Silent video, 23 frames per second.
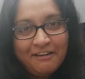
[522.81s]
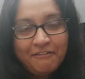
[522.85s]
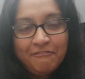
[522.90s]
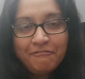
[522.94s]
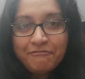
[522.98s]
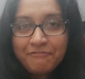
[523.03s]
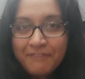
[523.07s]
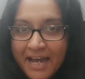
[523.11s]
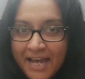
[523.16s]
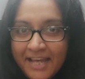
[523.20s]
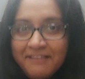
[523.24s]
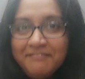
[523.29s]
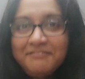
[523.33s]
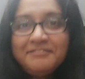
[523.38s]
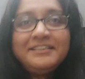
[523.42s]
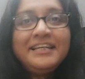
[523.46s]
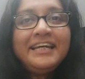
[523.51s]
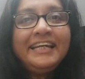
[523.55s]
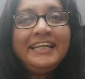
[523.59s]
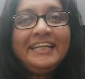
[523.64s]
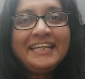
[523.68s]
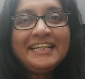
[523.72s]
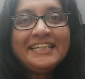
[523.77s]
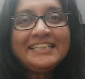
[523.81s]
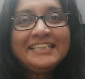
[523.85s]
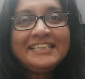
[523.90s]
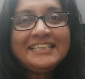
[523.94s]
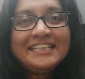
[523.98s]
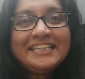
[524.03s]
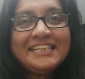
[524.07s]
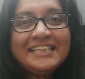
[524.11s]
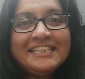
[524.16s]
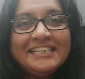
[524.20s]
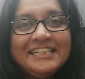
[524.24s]
5
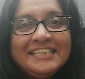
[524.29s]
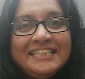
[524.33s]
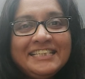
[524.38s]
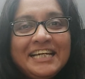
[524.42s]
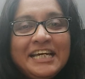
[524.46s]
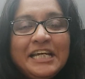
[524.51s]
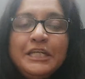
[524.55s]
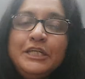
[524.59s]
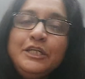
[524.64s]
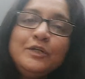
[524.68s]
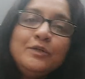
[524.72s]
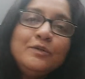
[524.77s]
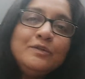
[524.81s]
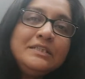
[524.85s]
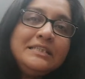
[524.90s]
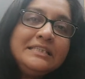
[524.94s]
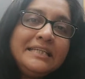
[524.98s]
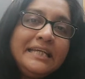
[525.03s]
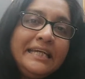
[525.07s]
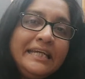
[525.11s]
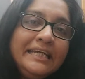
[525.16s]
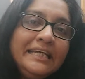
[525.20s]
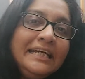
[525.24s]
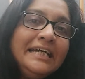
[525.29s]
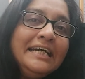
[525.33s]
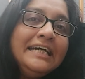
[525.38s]
sentences using